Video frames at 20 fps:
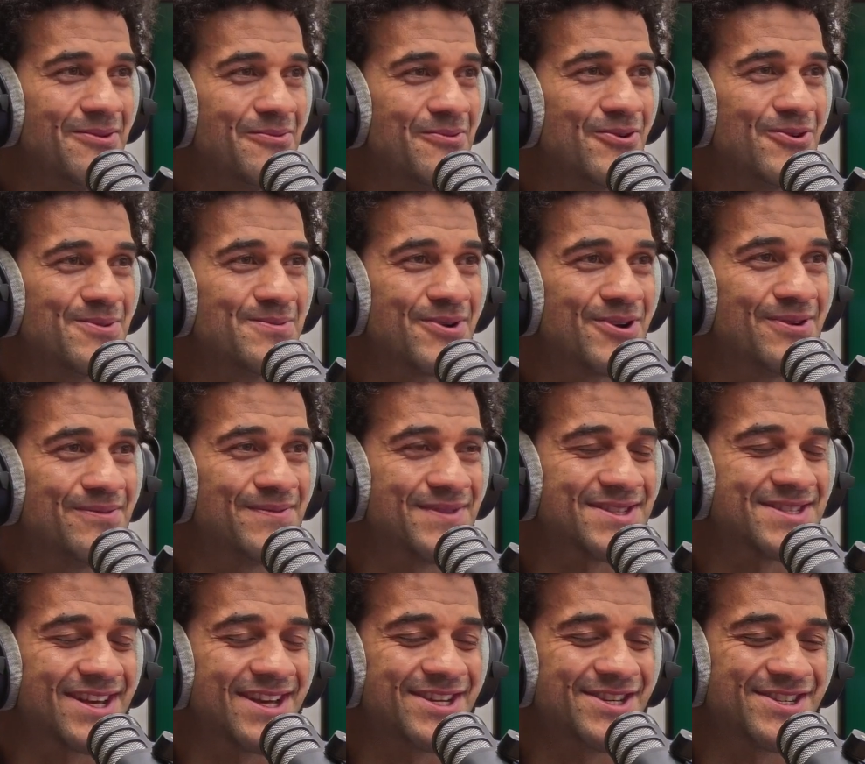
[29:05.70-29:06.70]
warm
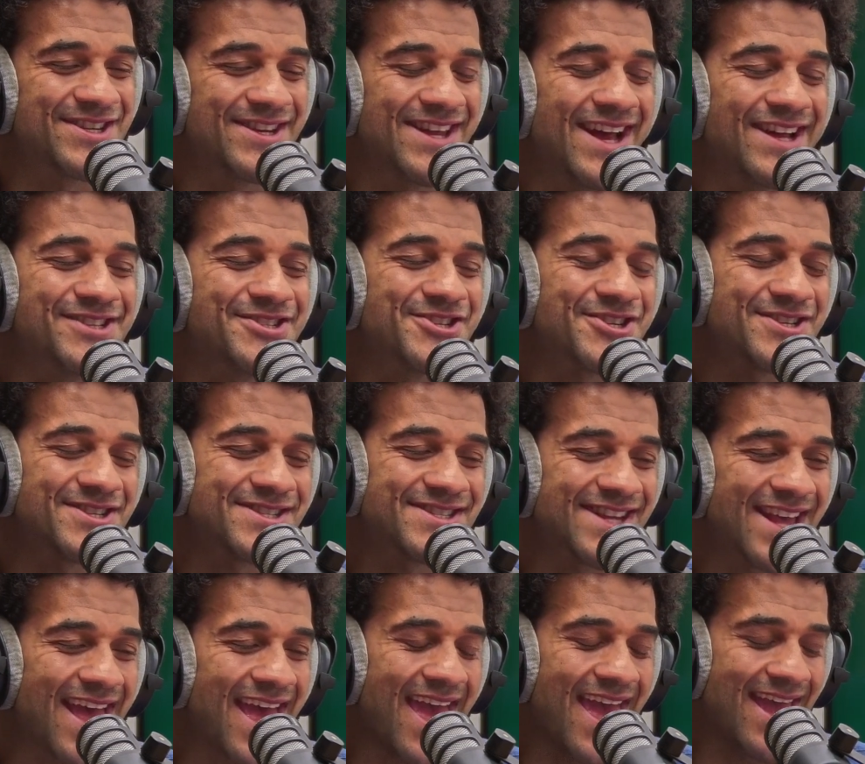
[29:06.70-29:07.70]
conversation. And just
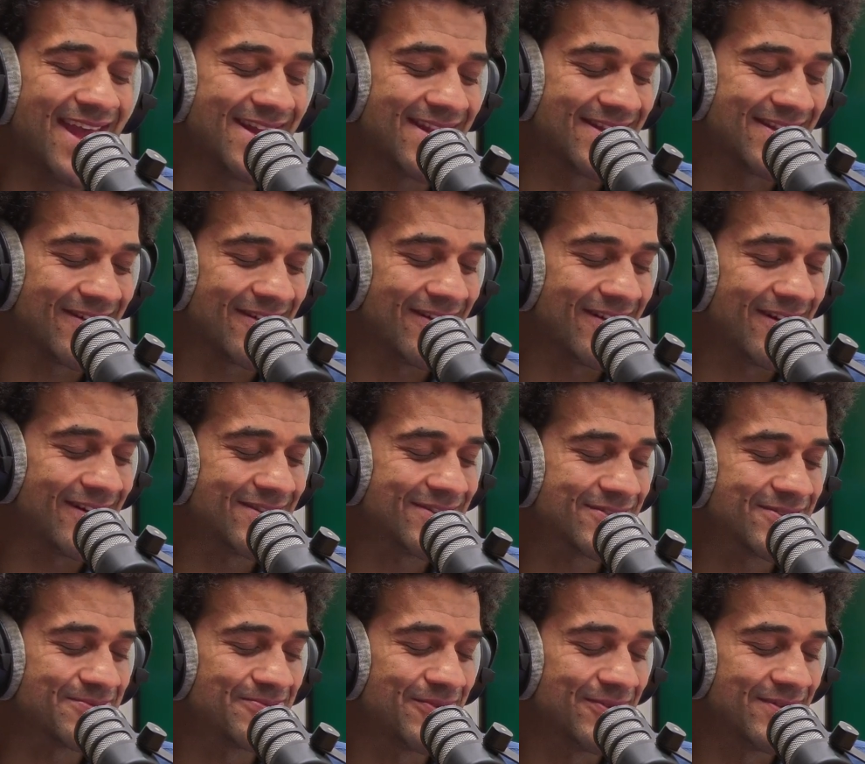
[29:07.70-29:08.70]
to end, I
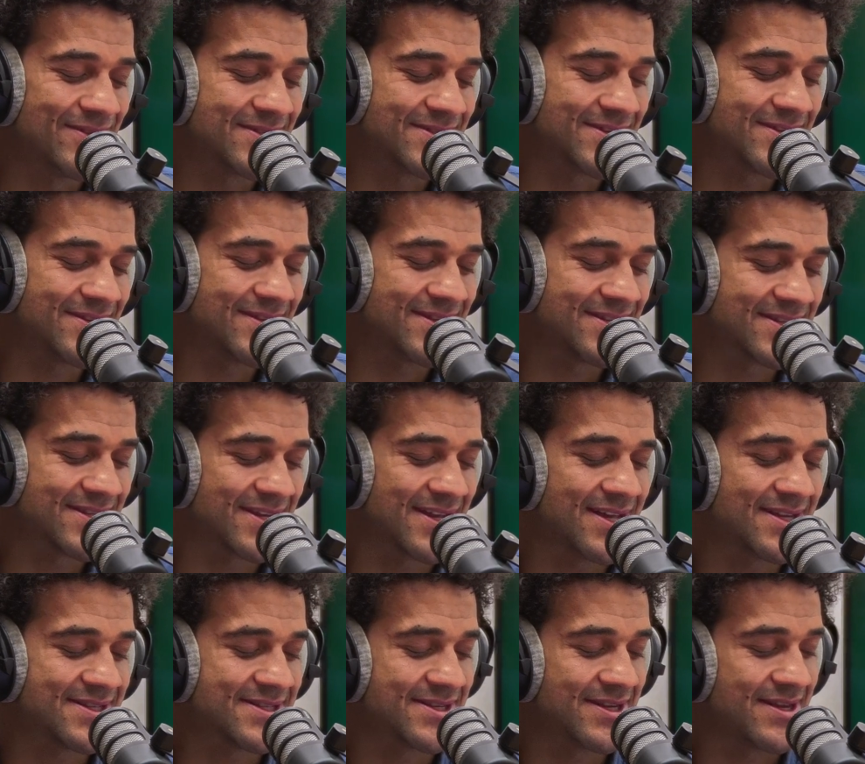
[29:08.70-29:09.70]
just want to
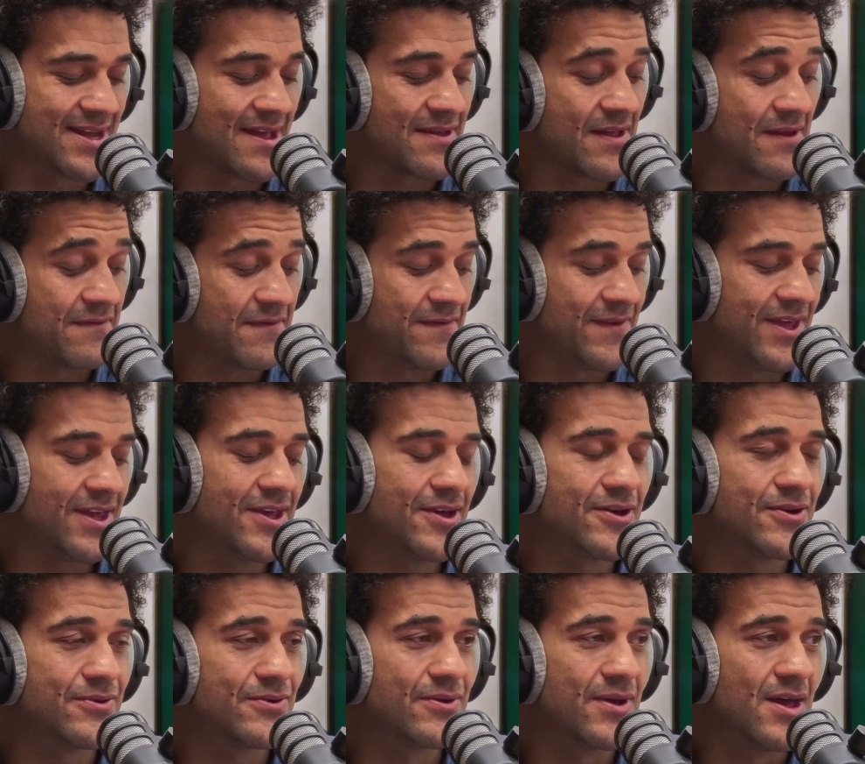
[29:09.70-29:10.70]
discuss, and for
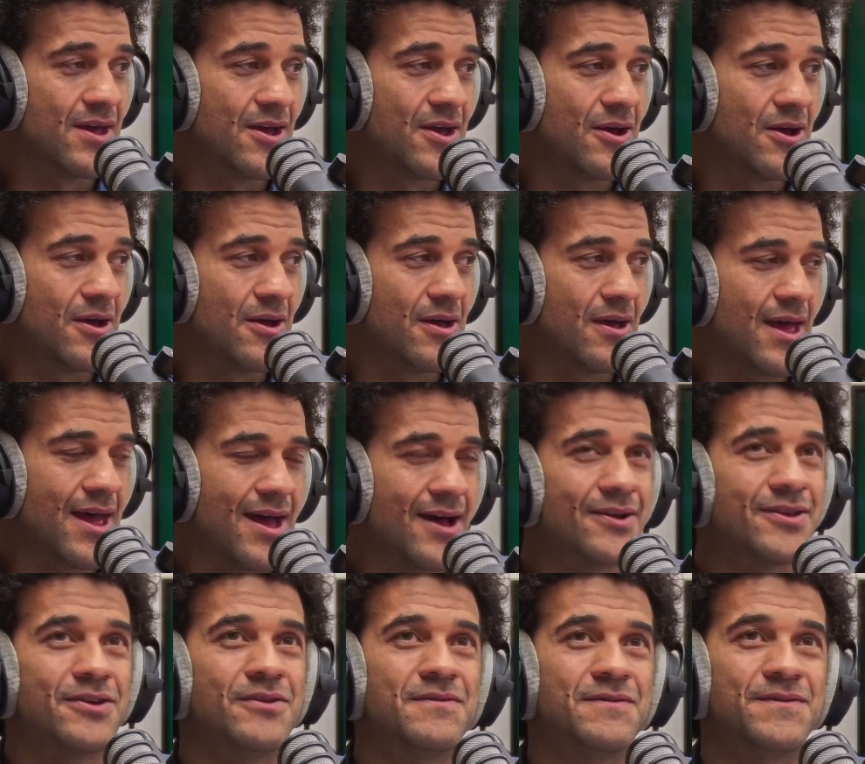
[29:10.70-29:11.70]
you, how
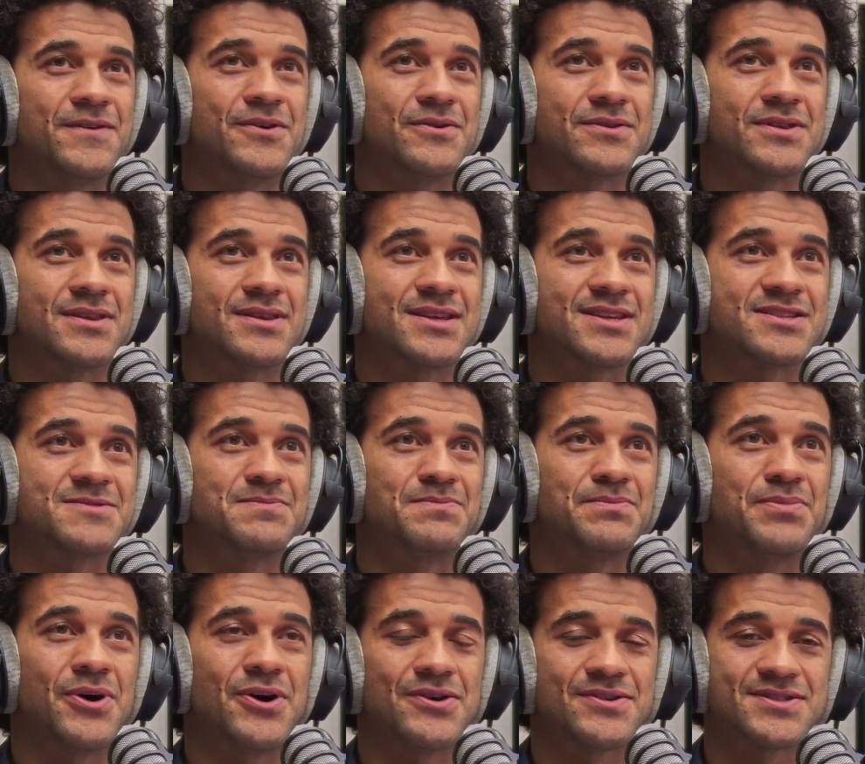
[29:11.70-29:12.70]
you feel that this
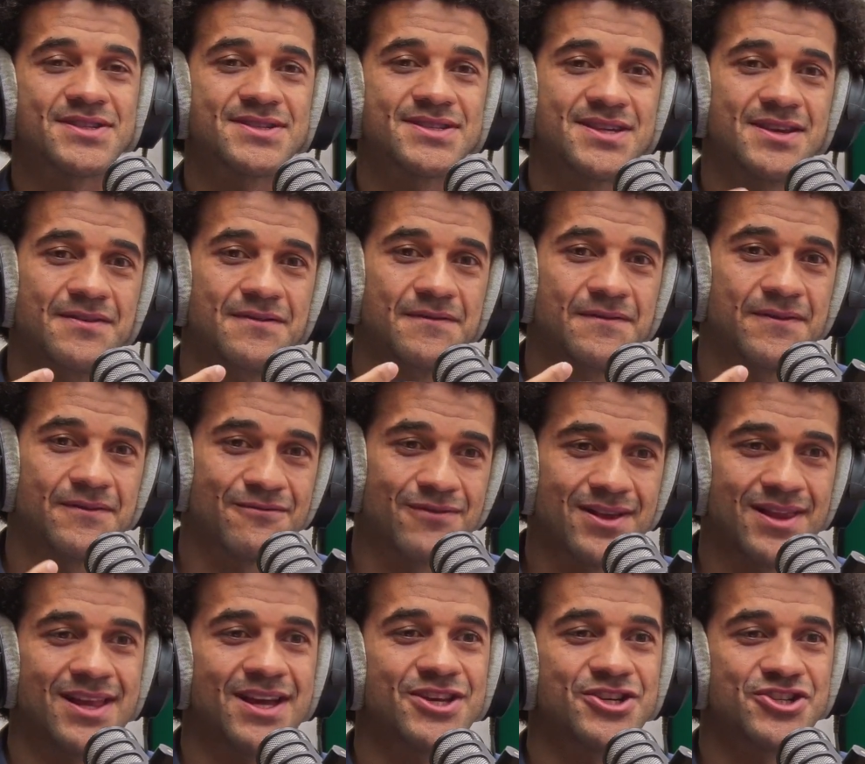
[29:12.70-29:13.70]
positive
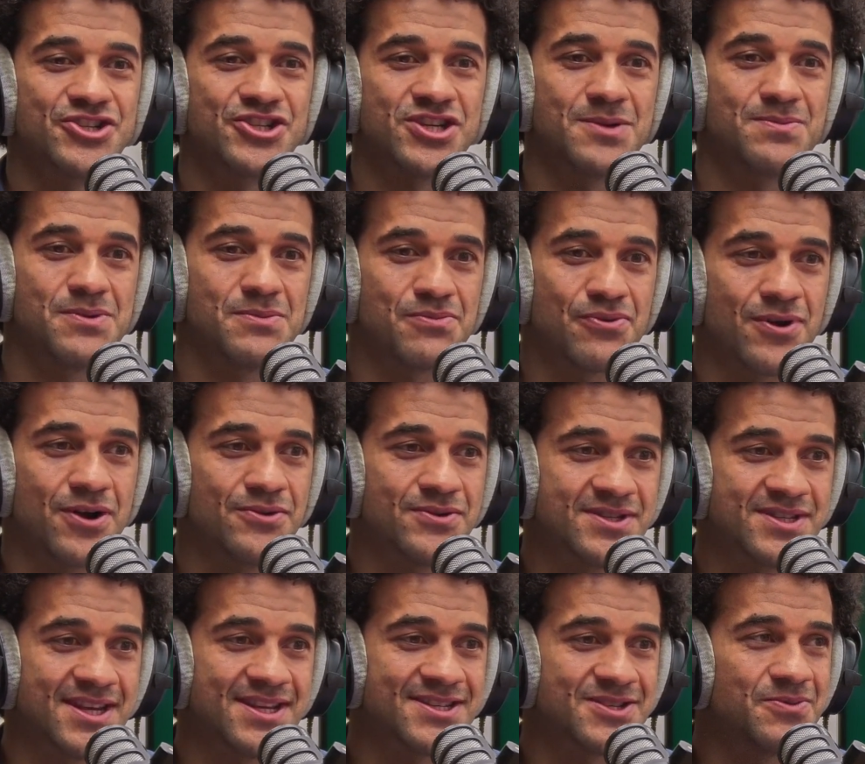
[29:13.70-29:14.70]
relationship and
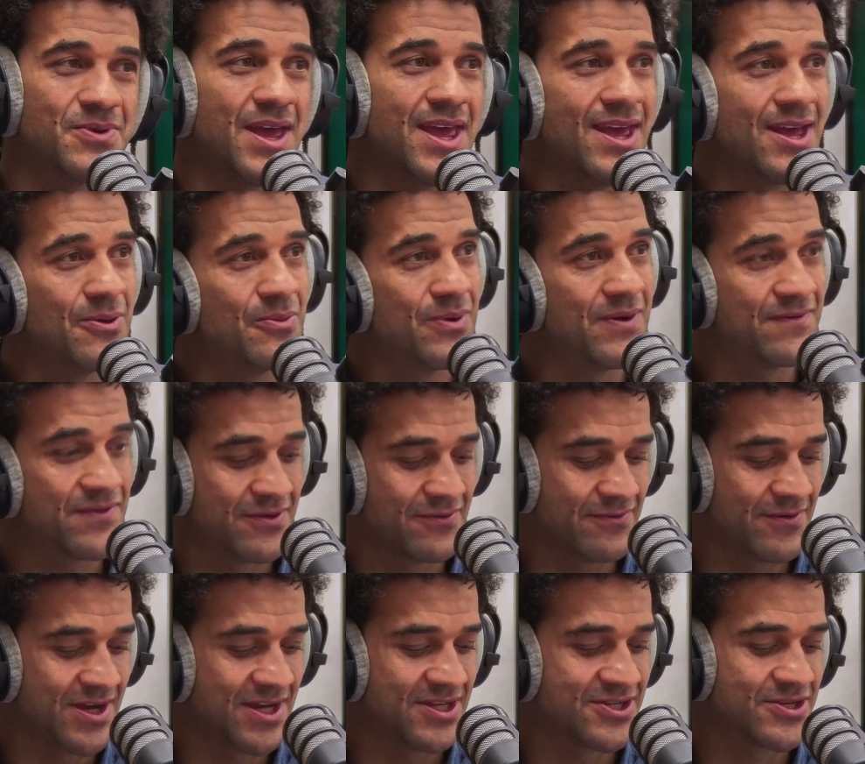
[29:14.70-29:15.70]
process here with the
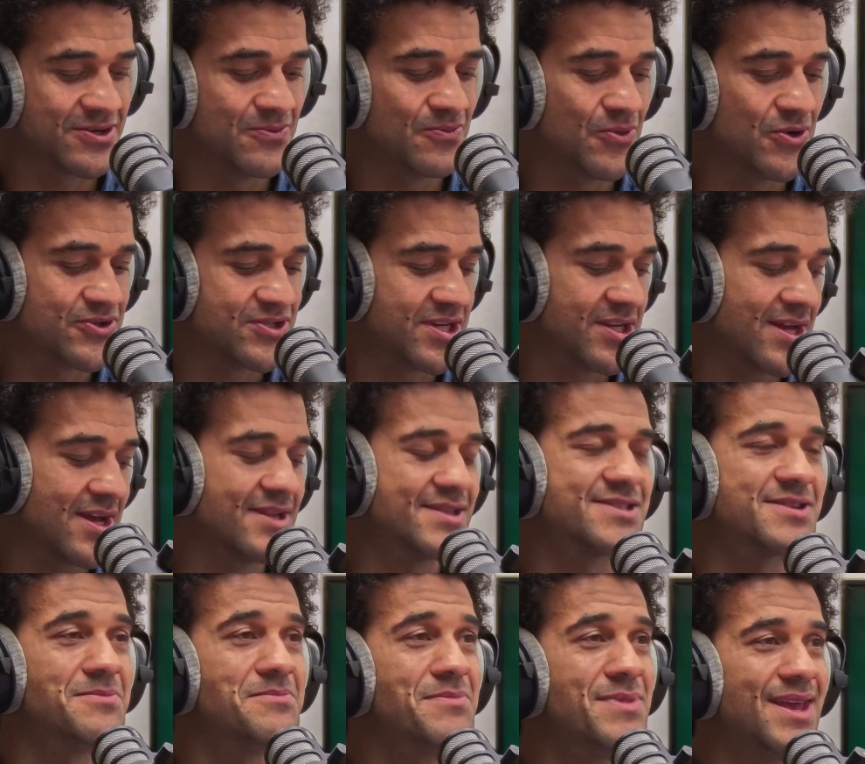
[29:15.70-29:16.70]
region, what's it going
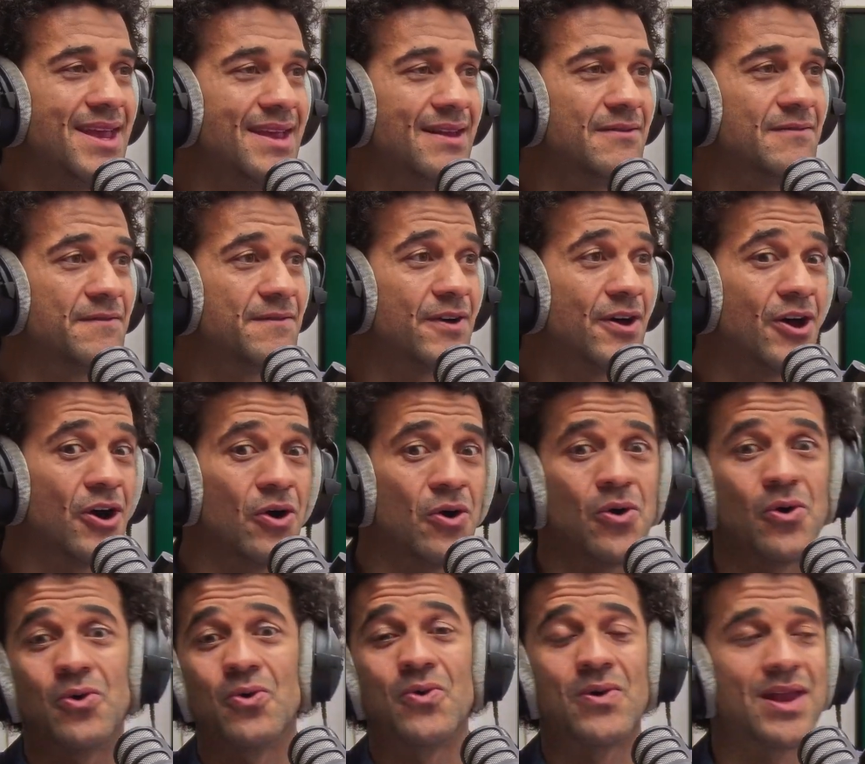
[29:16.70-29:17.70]
to mean for
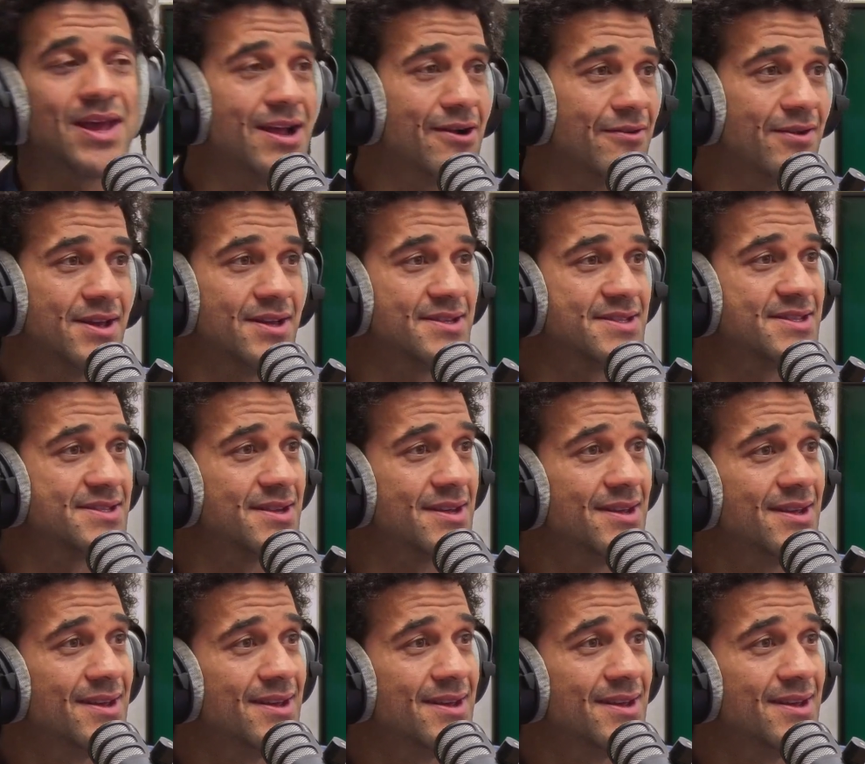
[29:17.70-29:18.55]
all areas?